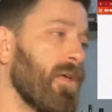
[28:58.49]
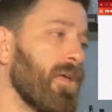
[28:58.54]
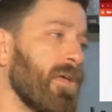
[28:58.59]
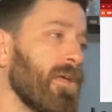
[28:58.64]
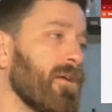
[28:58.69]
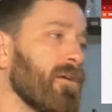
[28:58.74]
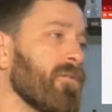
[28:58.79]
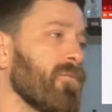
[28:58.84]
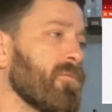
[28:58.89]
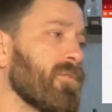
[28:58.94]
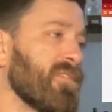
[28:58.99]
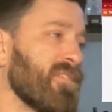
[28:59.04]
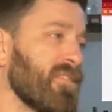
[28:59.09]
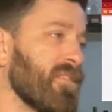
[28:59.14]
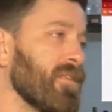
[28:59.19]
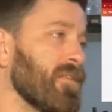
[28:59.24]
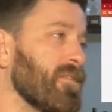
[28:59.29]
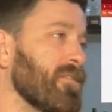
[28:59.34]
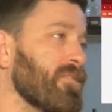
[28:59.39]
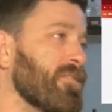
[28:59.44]
Here was
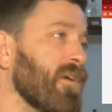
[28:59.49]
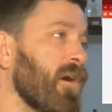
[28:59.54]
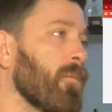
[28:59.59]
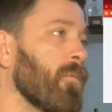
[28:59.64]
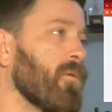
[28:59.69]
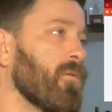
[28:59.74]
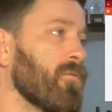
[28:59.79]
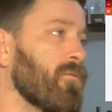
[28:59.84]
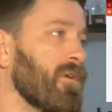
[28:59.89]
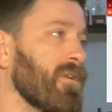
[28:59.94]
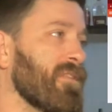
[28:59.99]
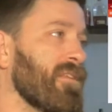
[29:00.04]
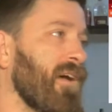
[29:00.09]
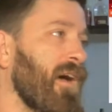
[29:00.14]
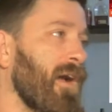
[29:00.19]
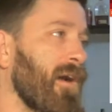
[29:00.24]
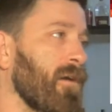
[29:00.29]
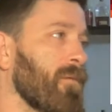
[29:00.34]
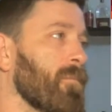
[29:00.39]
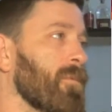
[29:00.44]
the double
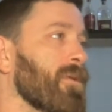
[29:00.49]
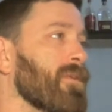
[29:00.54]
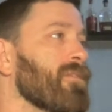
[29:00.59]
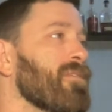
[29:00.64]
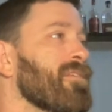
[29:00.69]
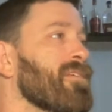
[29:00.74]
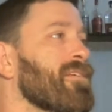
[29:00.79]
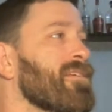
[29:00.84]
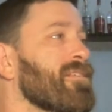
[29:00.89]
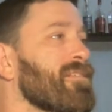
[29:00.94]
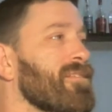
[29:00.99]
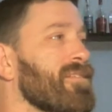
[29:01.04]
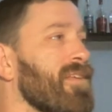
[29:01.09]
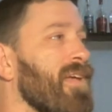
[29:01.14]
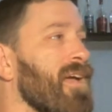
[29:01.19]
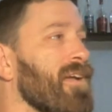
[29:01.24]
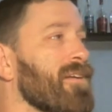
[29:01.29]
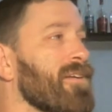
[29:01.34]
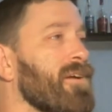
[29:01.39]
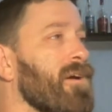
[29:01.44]
retirement:
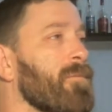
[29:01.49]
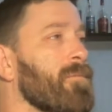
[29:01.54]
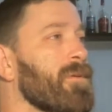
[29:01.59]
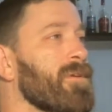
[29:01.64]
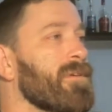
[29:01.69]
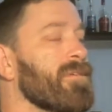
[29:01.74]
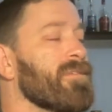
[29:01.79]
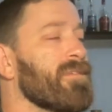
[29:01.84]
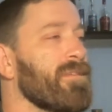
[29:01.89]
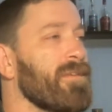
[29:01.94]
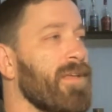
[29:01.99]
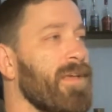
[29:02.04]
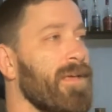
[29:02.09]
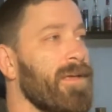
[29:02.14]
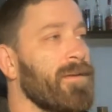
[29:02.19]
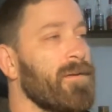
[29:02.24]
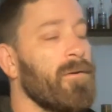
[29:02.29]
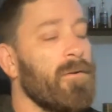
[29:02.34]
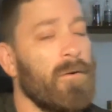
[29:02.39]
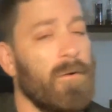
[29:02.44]
Zak Cummings and
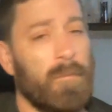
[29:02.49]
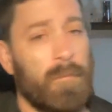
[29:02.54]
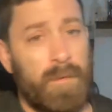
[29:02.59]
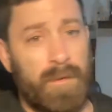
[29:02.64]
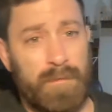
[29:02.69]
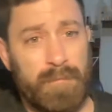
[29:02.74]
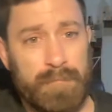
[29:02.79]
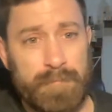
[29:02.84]
Ed Herman.